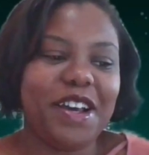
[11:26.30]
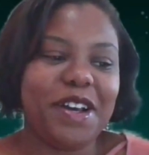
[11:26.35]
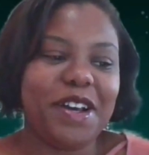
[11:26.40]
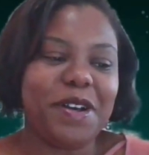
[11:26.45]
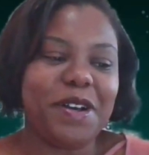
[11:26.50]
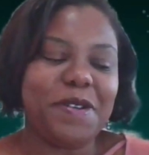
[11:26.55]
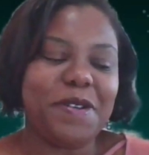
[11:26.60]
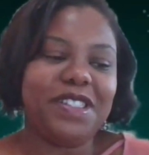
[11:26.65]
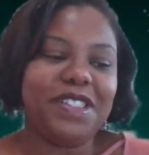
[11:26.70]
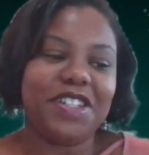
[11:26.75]

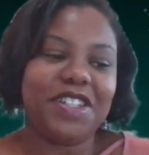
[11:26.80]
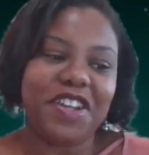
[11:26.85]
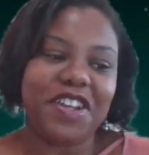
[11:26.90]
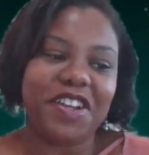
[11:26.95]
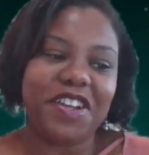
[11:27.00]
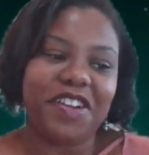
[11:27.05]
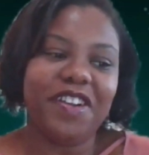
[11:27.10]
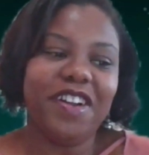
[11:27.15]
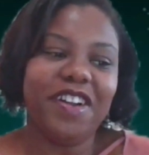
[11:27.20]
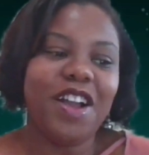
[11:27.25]

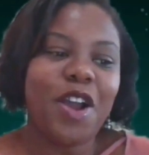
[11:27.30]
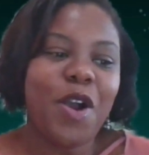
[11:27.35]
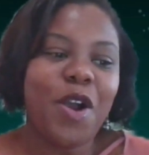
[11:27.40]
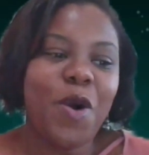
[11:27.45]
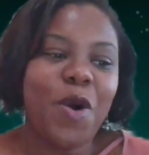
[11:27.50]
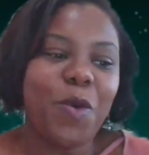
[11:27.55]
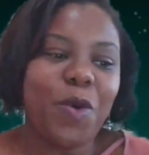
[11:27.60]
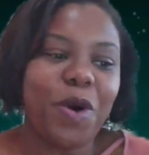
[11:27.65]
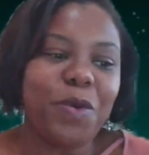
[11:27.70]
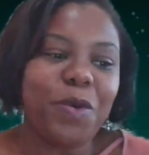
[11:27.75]
Tahir,
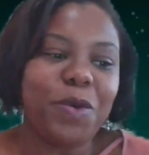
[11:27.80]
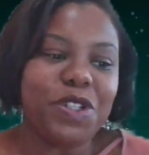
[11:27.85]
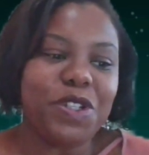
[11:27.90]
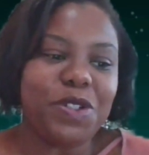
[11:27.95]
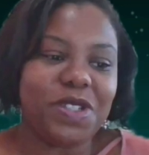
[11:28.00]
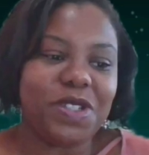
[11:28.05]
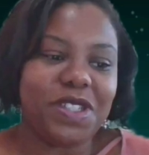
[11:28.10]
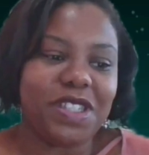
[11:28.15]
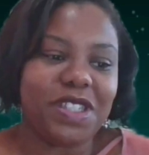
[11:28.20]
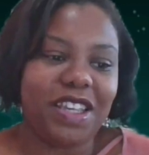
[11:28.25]
what would you
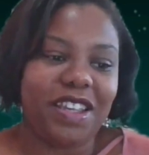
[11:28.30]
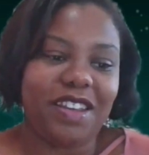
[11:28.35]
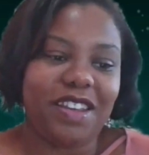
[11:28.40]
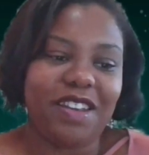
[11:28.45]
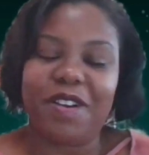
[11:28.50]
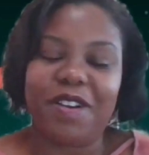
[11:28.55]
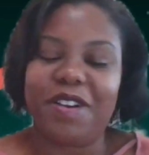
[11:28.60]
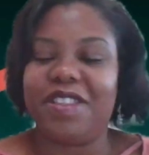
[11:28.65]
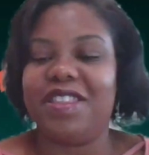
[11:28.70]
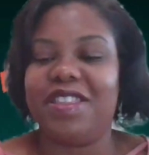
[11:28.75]
say
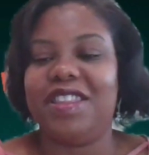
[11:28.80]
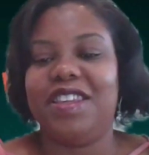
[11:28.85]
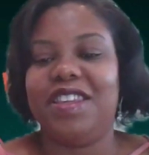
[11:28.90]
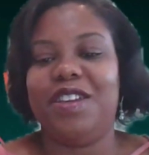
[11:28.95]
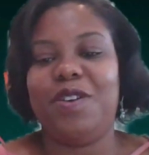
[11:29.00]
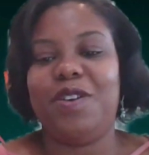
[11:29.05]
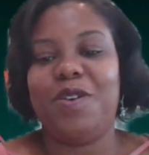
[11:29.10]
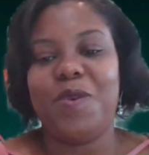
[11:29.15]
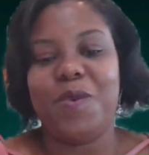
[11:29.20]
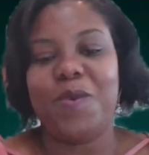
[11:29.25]
are the
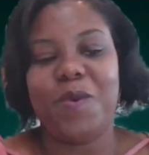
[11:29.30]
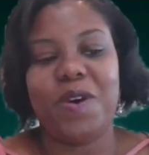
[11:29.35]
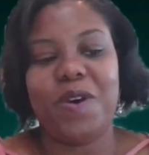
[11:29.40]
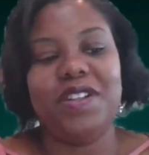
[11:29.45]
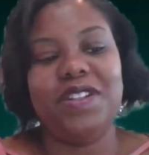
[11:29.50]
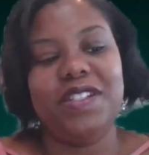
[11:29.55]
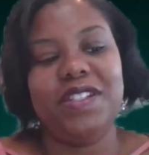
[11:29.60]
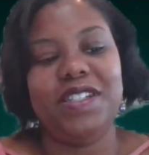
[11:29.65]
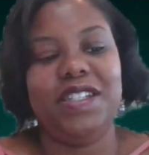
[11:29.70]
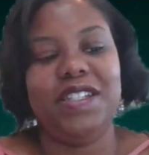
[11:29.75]

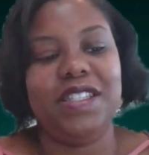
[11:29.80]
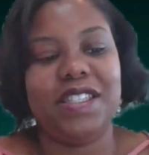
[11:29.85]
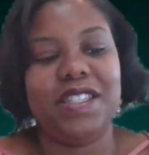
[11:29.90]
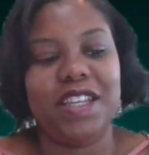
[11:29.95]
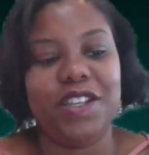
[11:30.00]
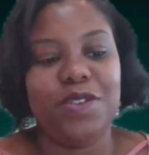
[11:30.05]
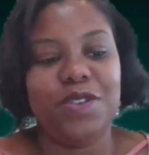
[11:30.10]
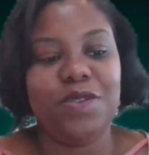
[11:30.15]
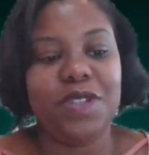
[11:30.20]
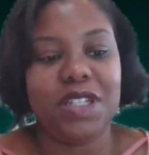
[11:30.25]
qualities that
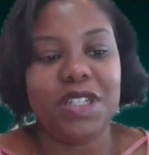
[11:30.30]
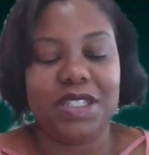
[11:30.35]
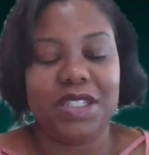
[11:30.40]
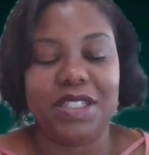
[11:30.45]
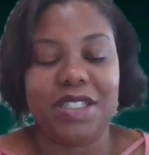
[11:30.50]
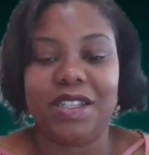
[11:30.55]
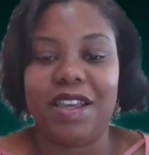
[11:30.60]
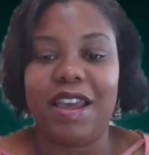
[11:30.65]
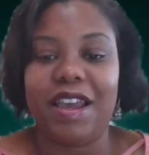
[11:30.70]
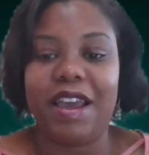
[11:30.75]
you need
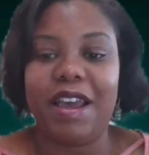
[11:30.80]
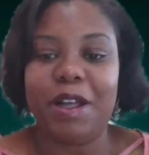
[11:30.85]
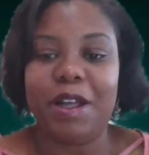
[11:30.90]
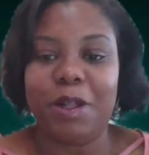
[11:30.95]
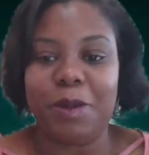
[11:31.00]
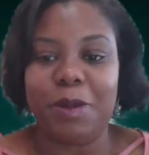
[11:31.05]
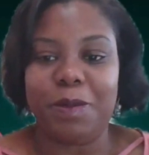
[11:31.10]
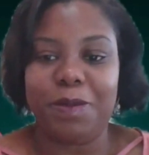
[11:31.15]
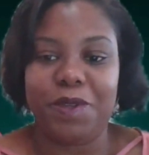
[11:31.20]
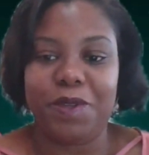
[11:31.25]
to
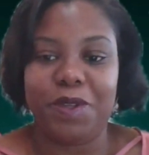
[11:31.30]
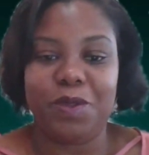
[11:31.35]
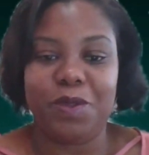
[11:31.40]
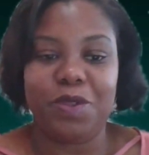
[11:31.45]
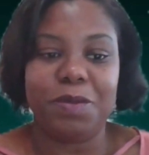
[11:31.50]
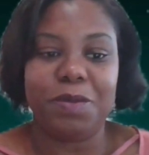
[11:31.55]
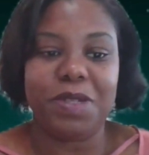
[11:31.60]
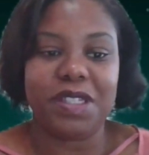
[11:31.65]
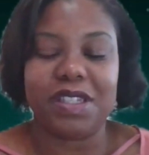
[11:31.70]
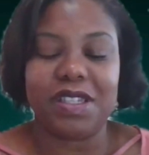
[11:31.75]
help you to
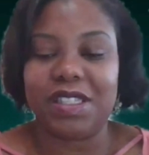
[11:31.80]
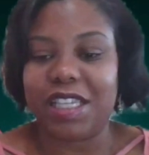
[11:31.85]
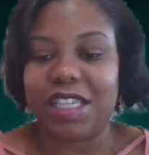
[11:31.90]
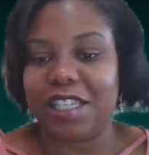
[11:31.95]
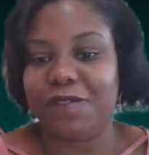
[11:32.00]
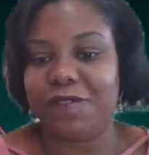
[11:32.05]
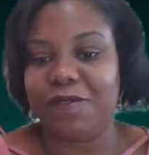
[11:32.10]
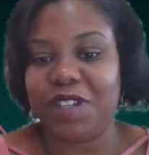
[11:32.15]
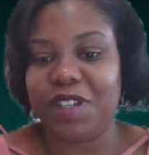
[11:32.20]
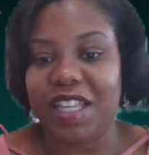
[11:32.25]
be
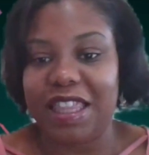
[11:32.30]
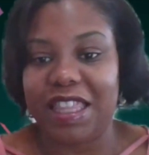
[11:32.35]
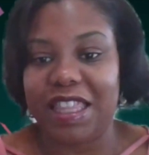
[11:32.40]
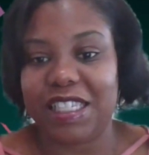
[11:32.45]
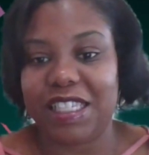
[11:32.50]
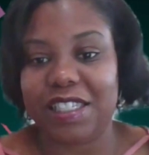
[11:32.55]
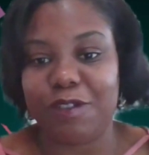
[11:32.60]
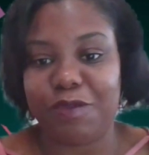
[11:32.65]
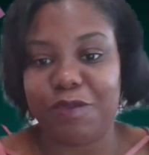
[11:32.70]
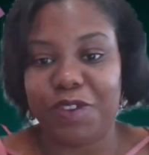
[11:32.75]
successful in this
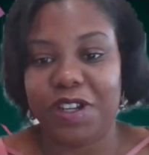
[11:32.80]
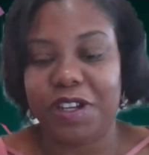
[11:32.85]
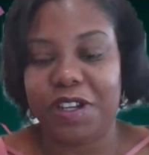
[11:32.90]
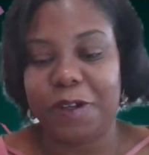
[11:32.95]
arena?